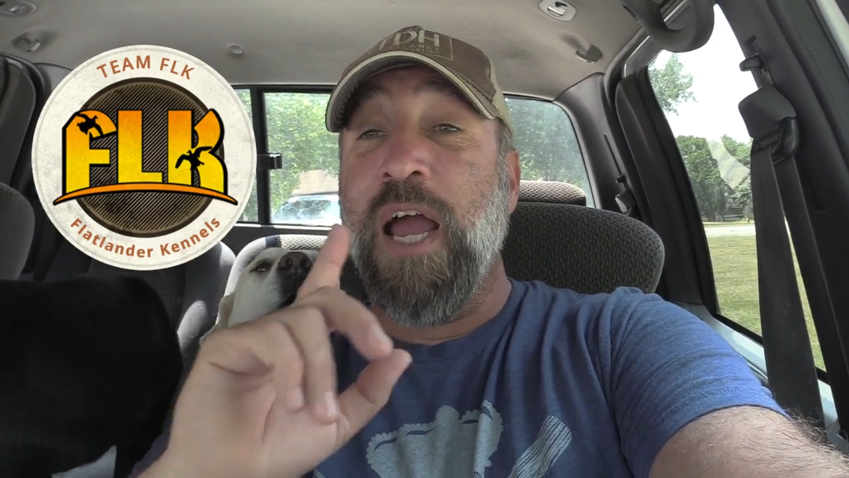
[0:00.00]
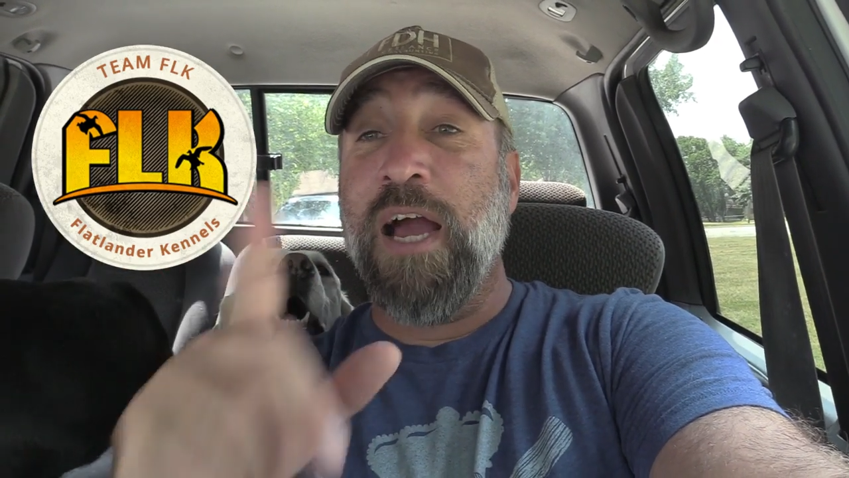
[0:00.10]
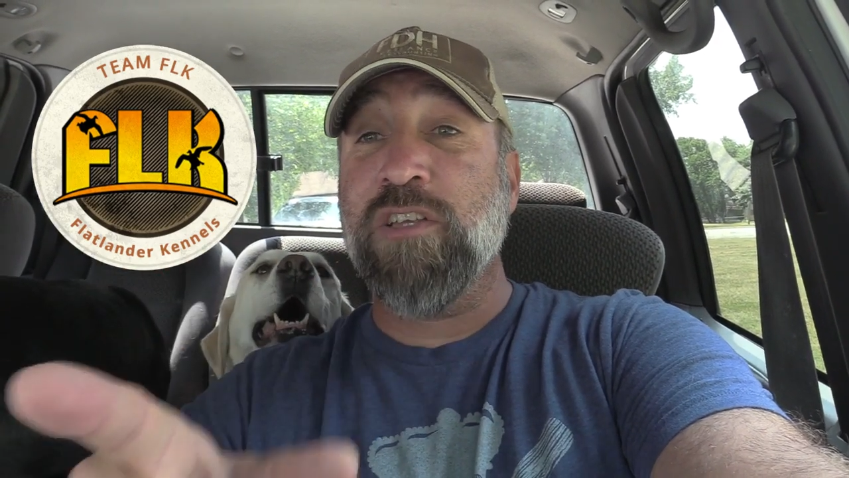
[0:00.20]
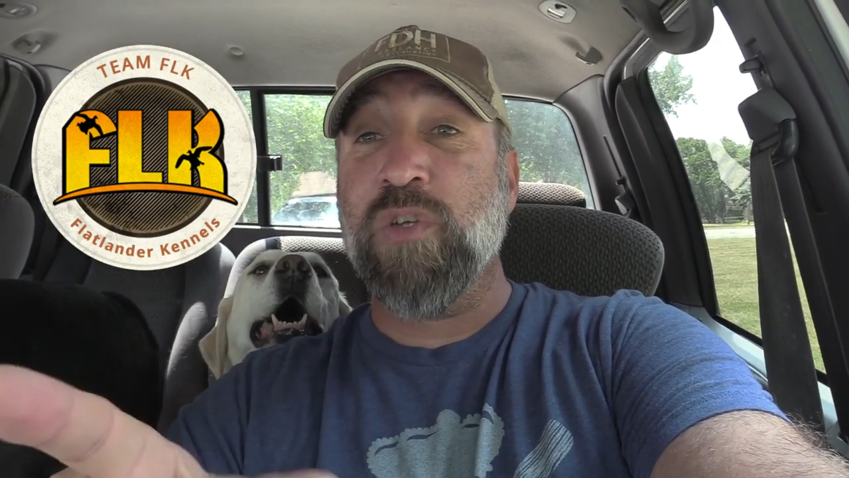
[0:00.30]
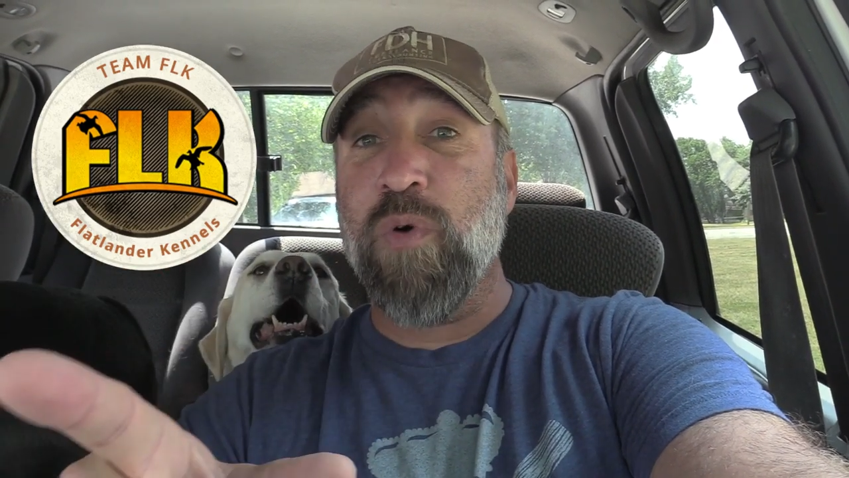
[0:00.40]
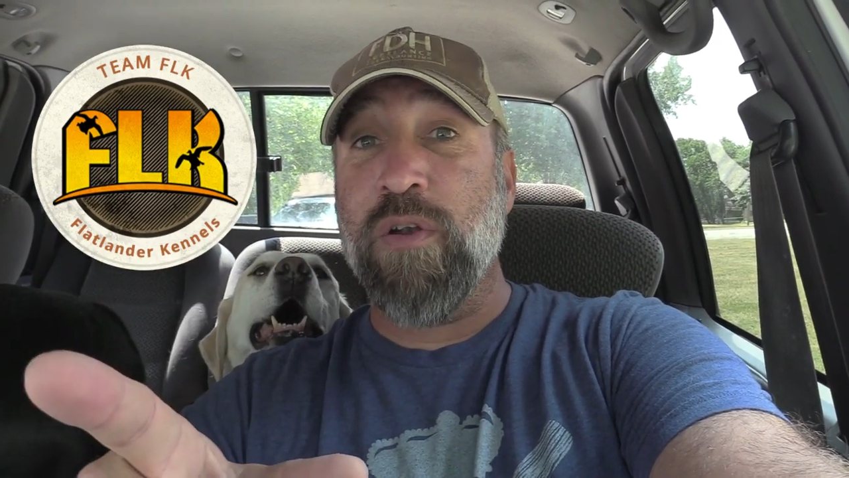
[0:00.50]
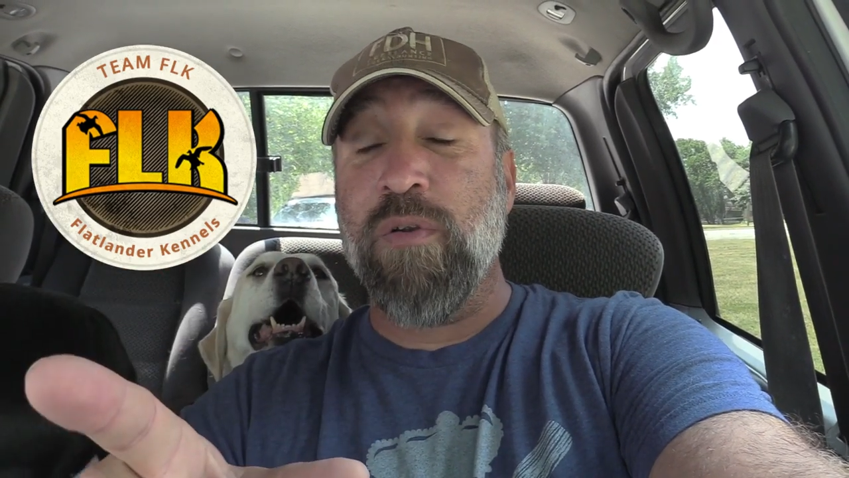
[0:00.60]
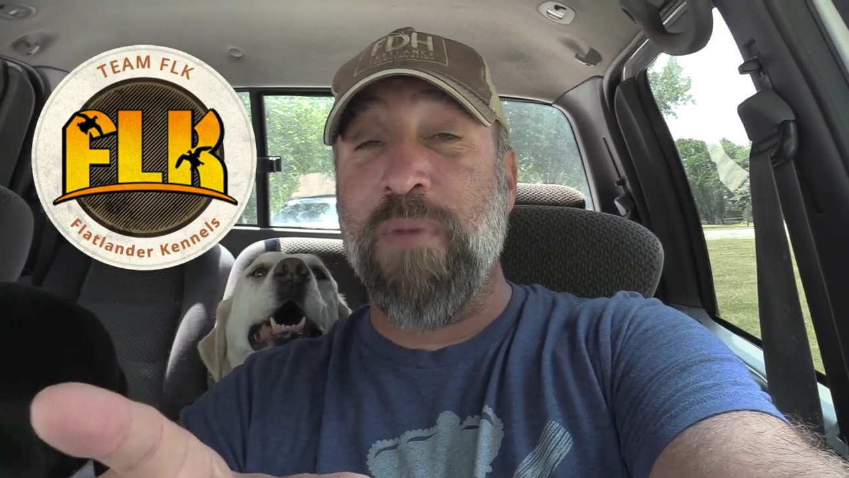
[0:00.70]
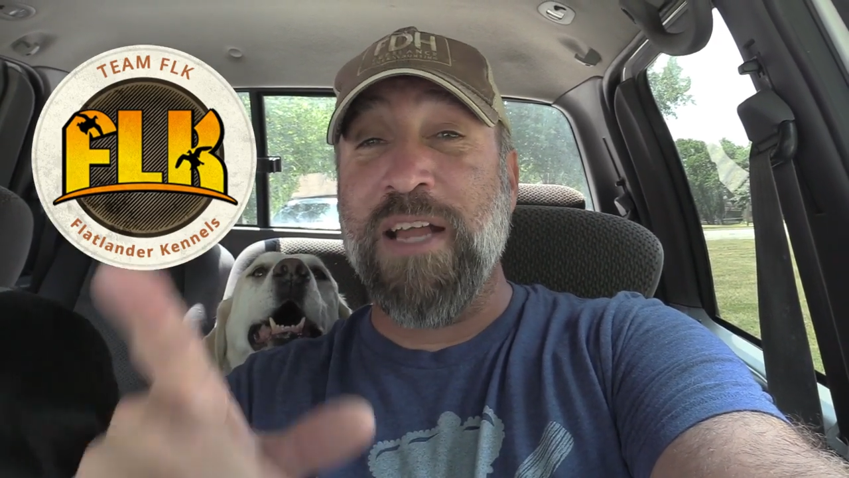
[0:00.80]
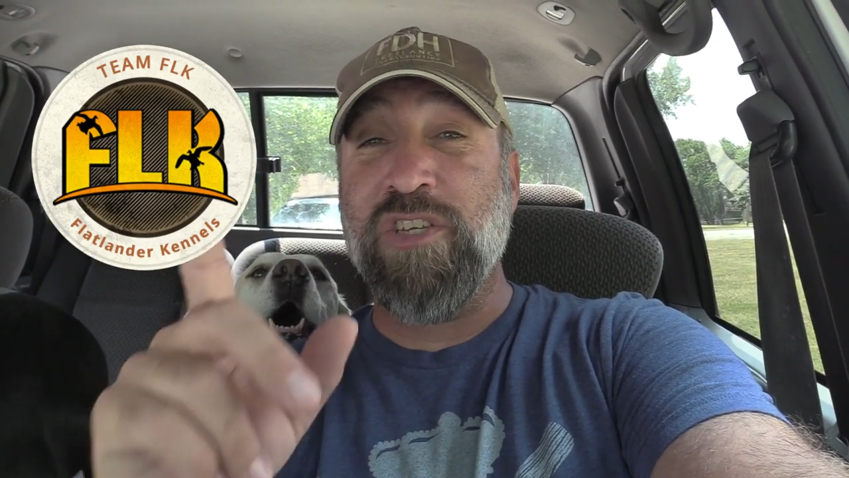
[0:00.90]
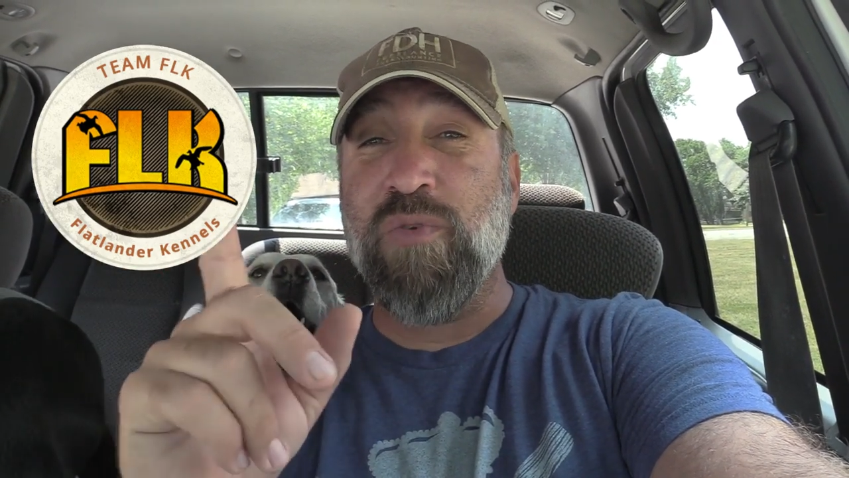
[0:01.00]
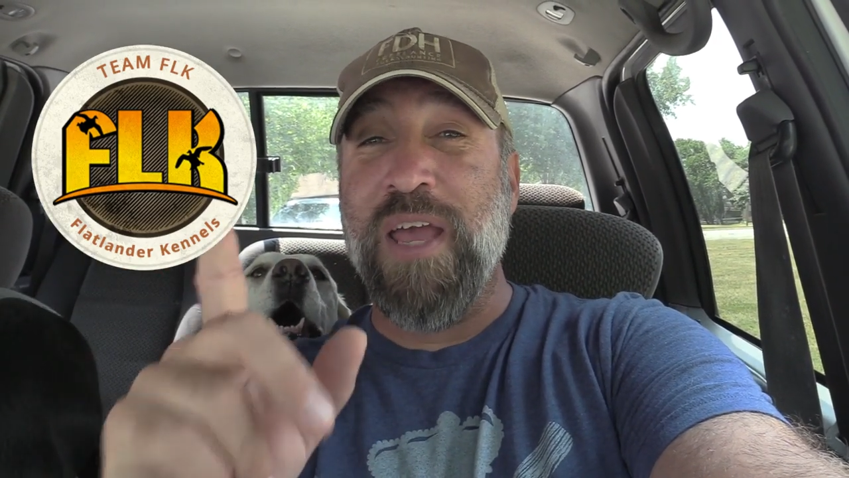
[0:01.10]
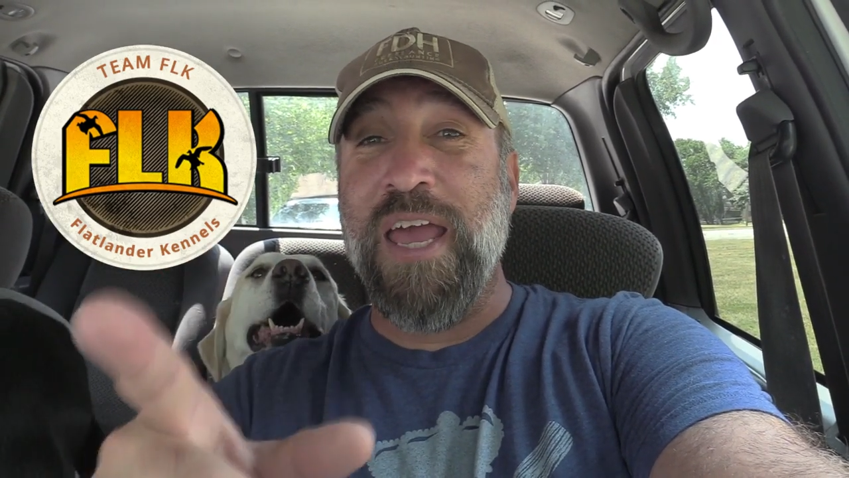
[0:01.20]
I also want to remind you,